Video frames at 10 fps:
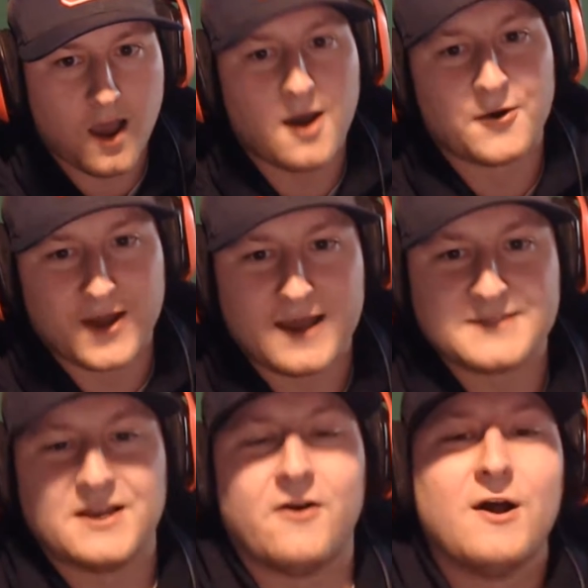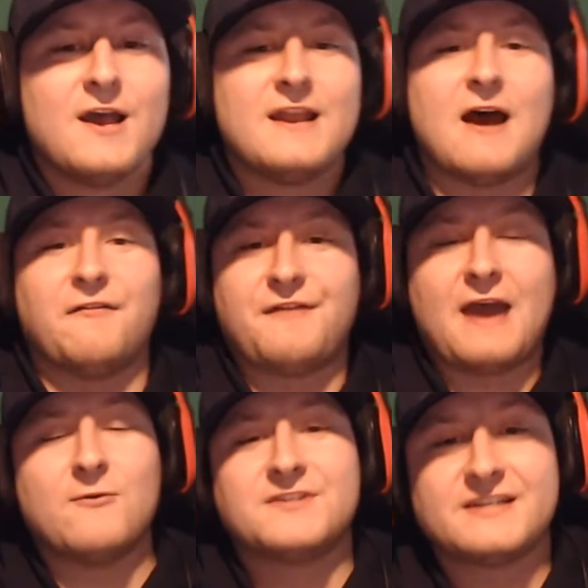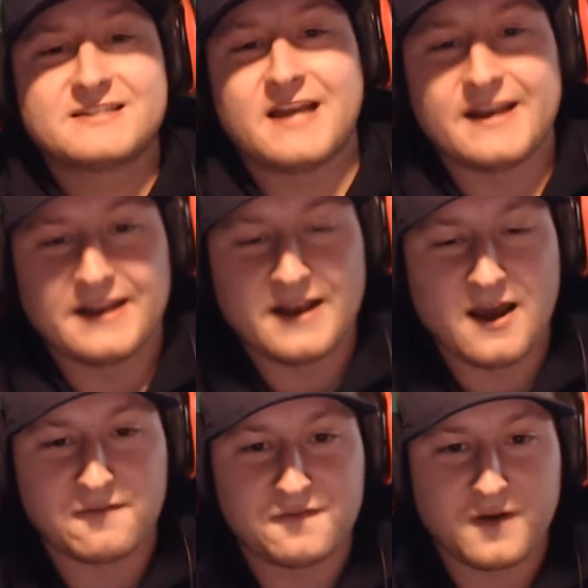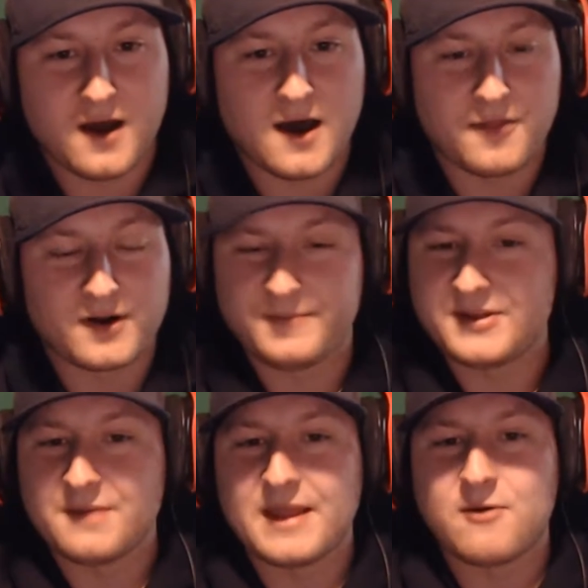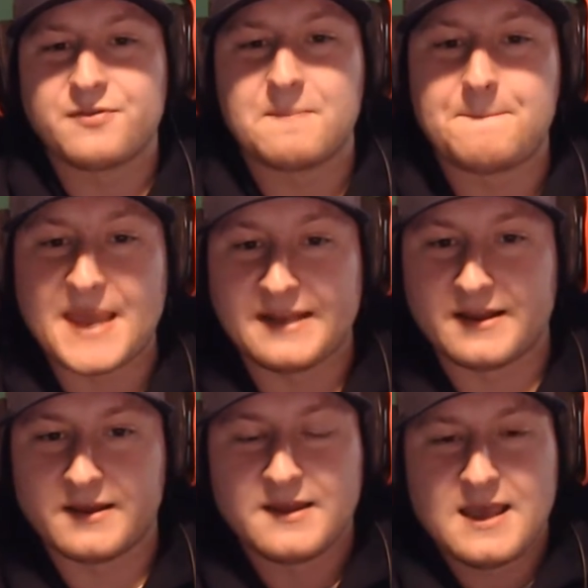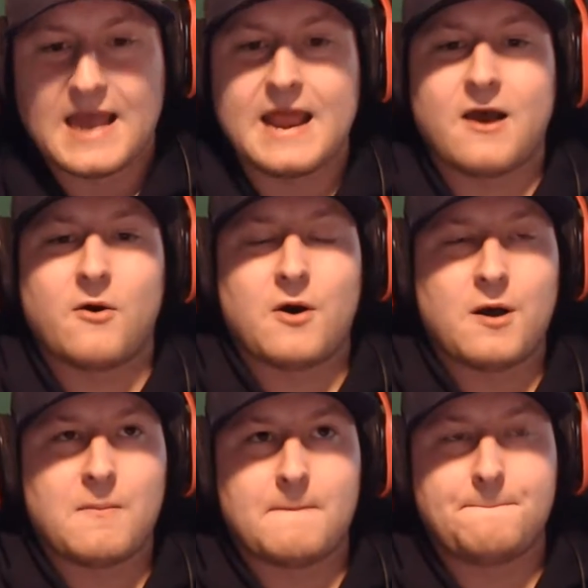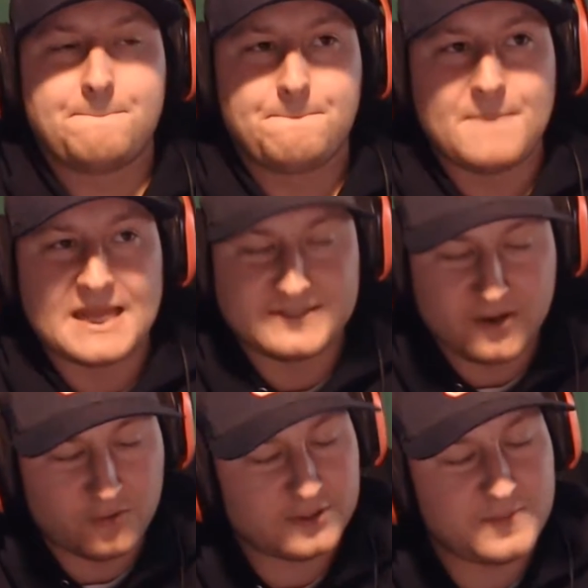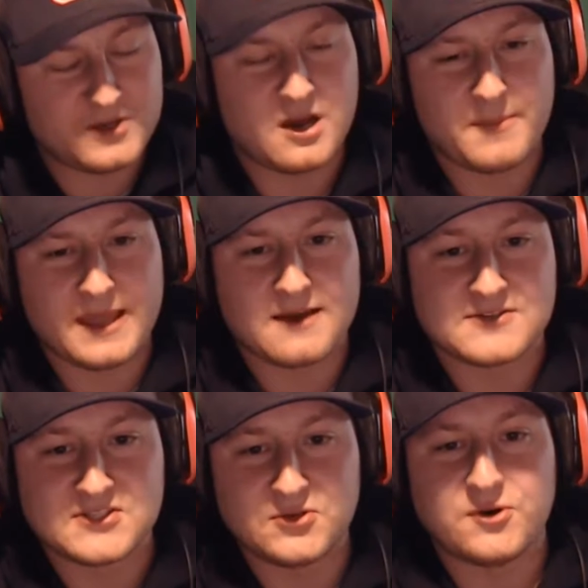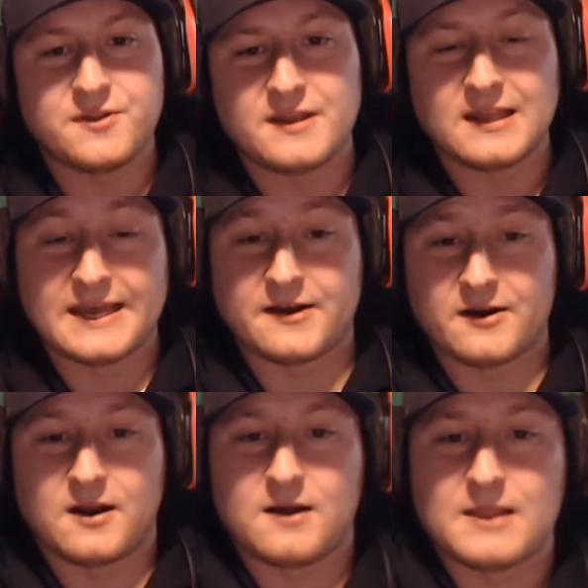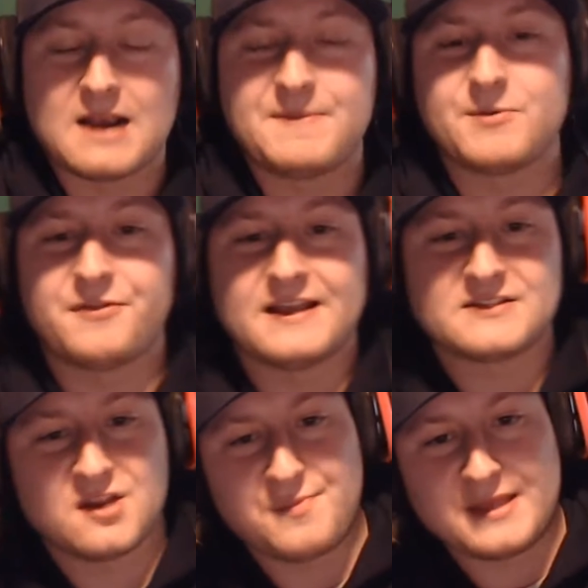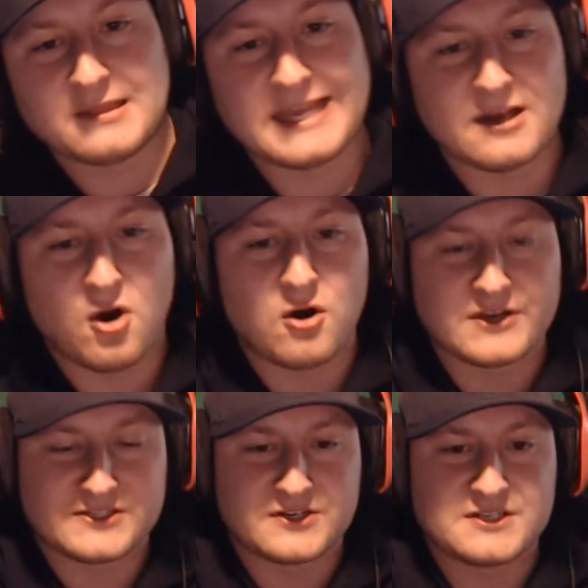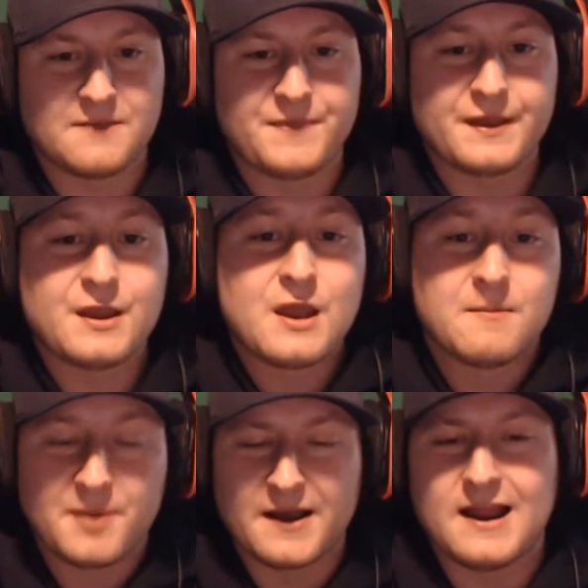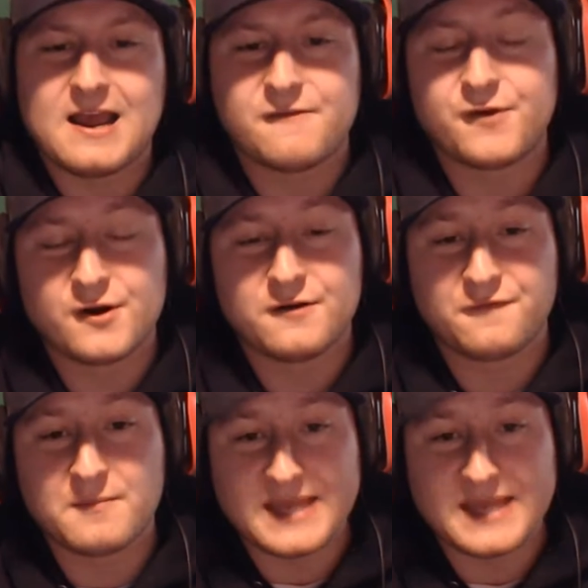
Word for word: Okay, so now if that wasn't exciting enough, uh, they're going to be coming out with a beta, and now it's going to be coming out sooner than later. Uh, a lot of people think it's to be late August or something, but I have heard from